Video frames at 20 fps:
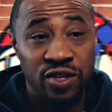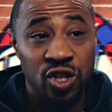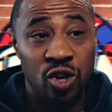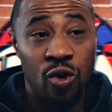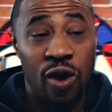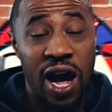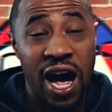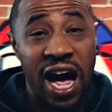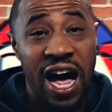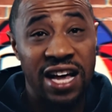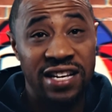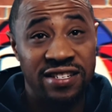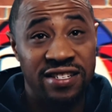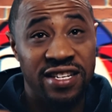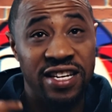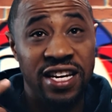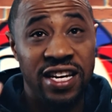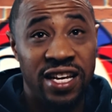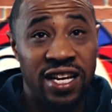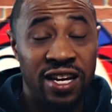So I
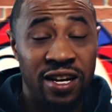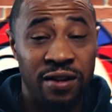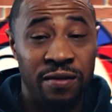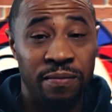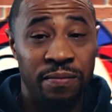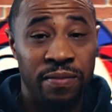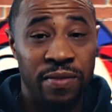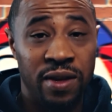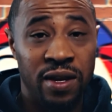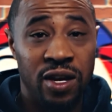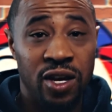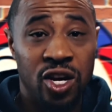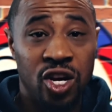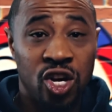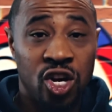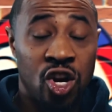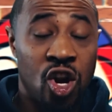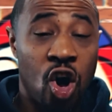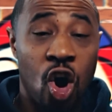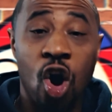seen him
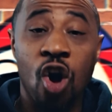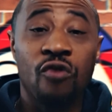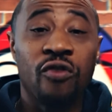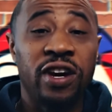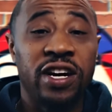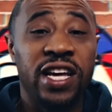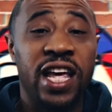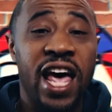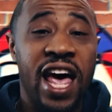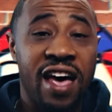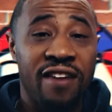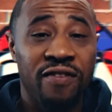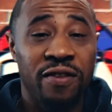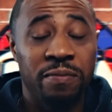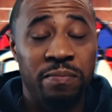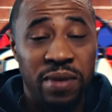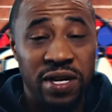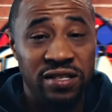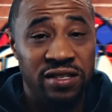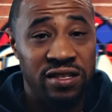already
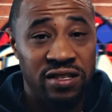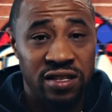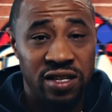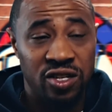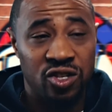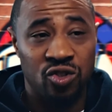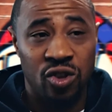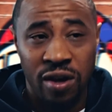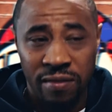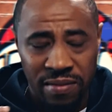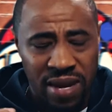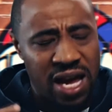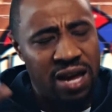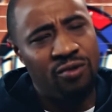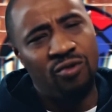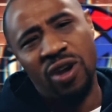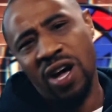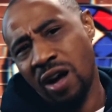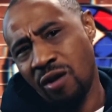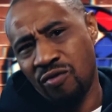having businesses. So I'm
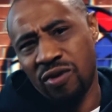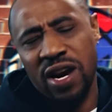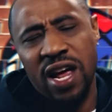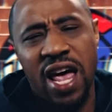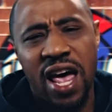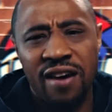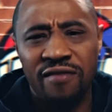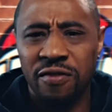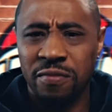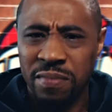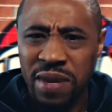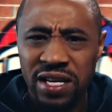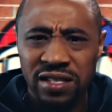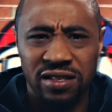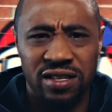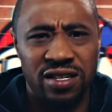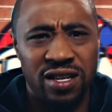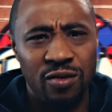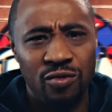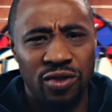like, well, I want to have a
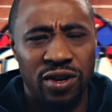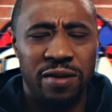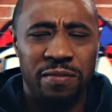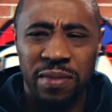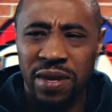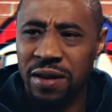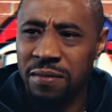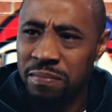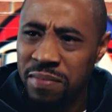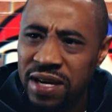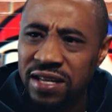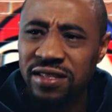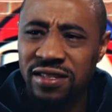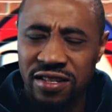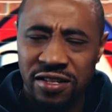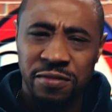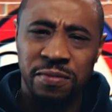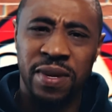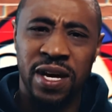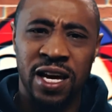business. I want to be a
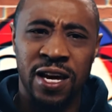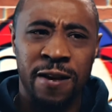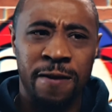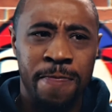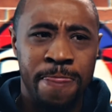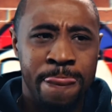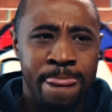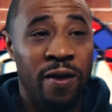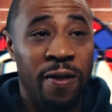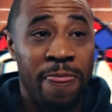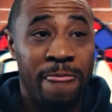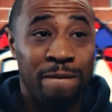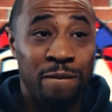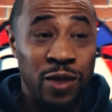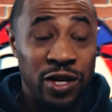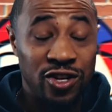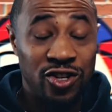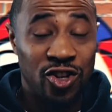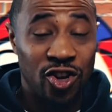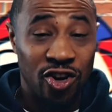businessman.
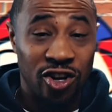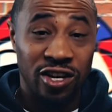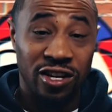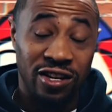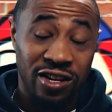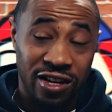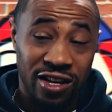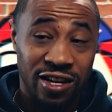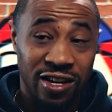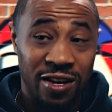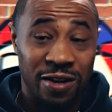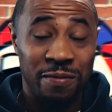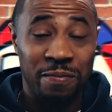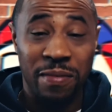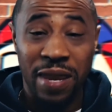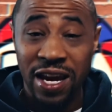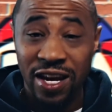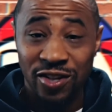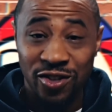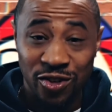We started looking up
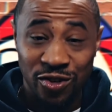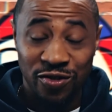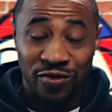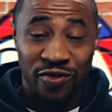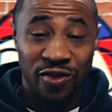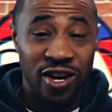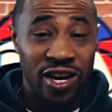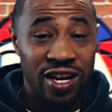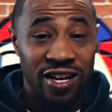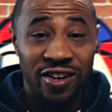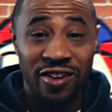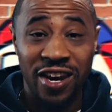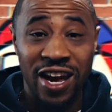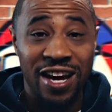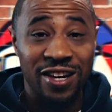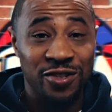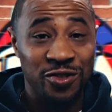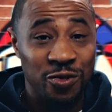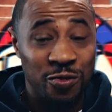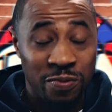majors for
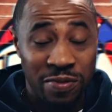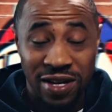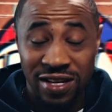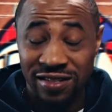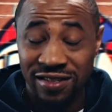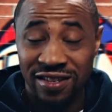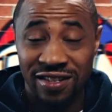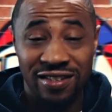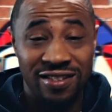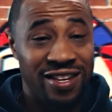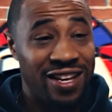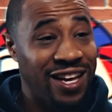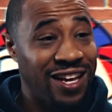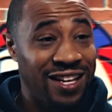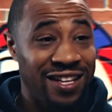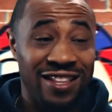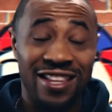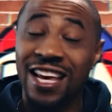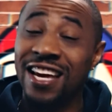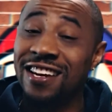international business,
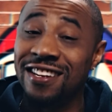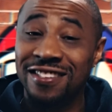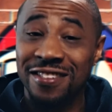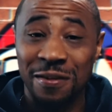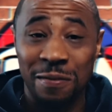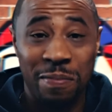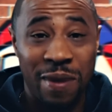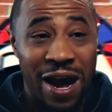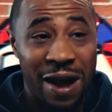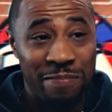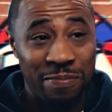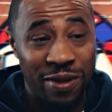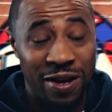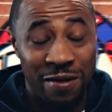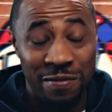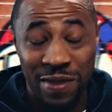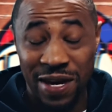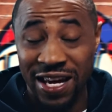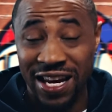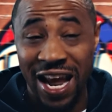and Dickinson popped
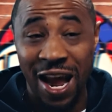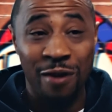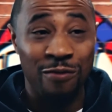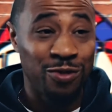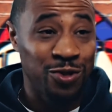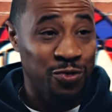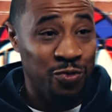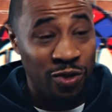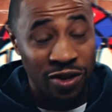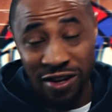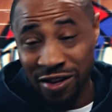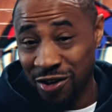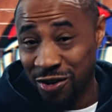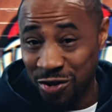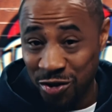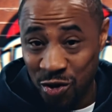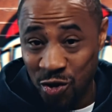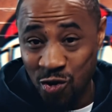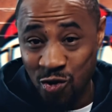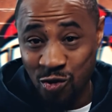up, and that was one of the
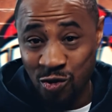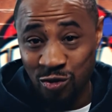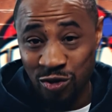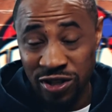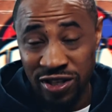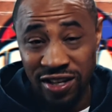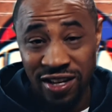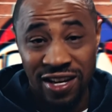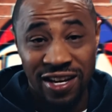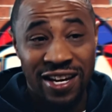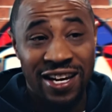schools